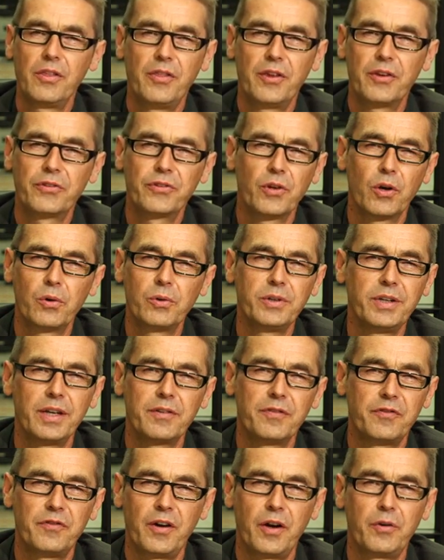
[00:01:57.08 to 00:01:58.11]
there's only
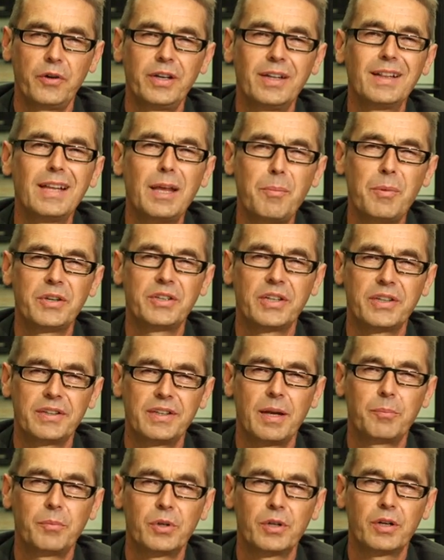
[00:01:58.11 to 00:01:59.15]
a very limited
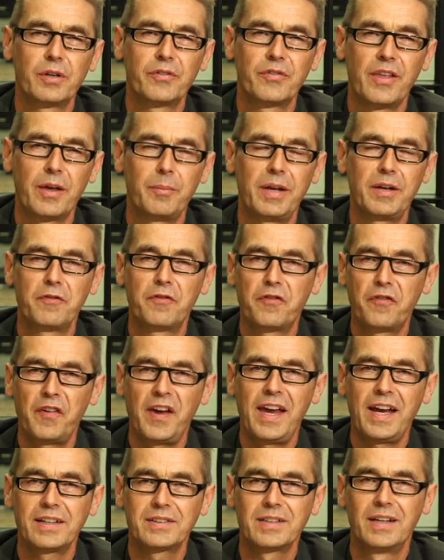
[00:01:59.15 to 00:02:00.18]
number of them. In
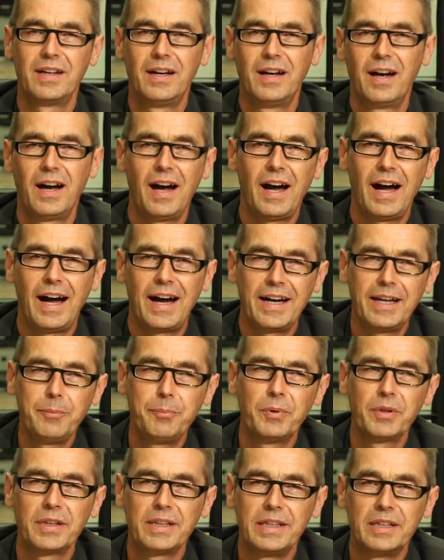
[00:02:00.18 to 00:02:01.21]
fact, I
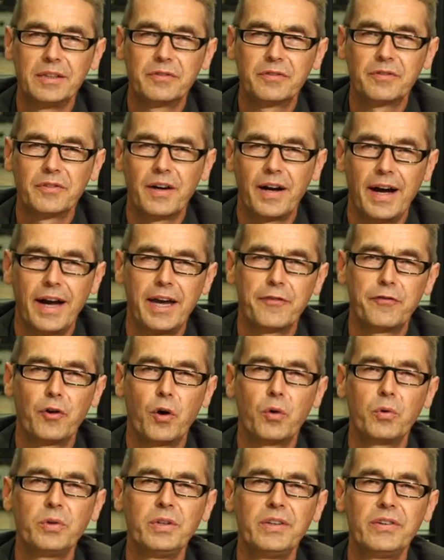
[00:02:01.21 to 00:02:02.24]
believe I have
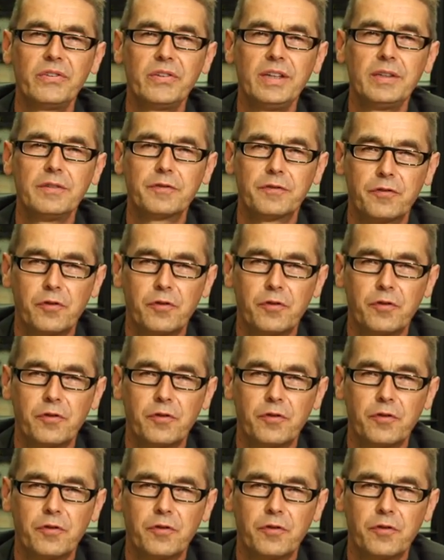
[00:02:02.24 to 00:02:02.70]
only seen